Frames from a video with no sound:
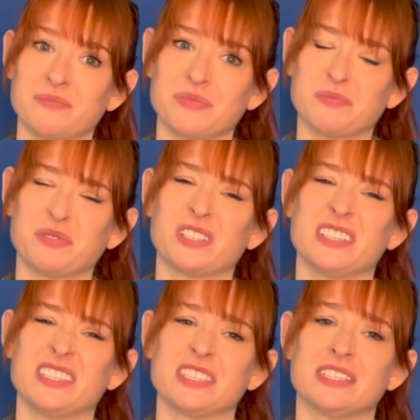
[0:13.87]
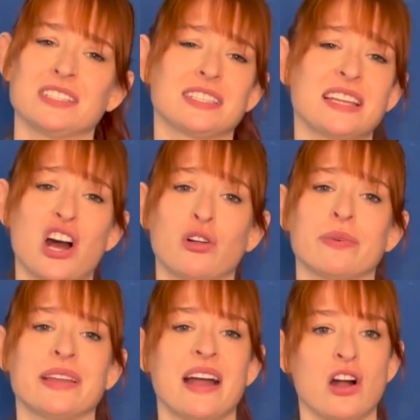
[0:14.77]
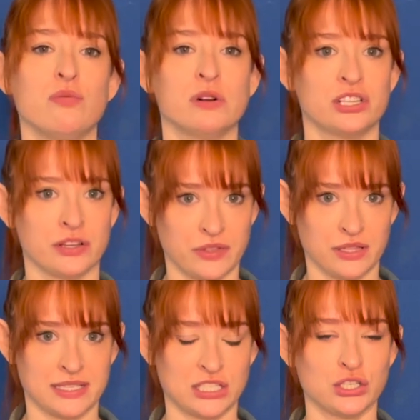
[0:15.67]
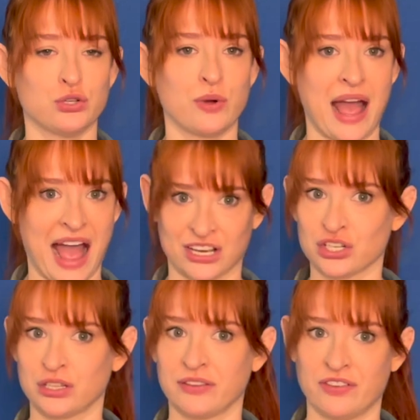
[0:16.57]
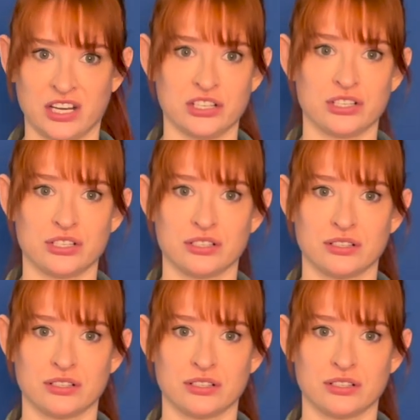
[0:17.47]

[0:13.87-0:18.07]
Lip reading: But please, just tell me, how much of the list did you actually finish?